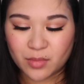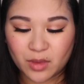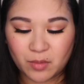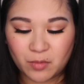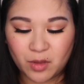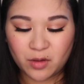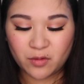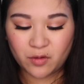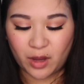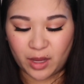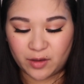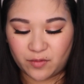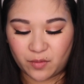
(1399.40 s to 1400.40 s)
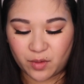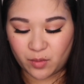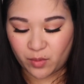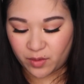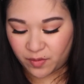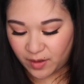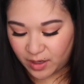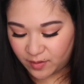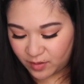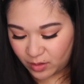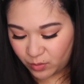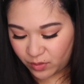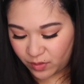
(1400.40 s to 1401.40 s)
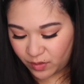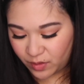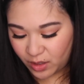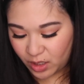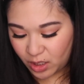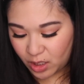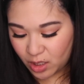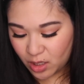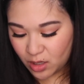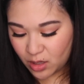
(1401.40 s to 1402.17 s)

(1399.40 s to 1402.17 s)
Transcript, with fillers: I'm gonna try doing what they did with the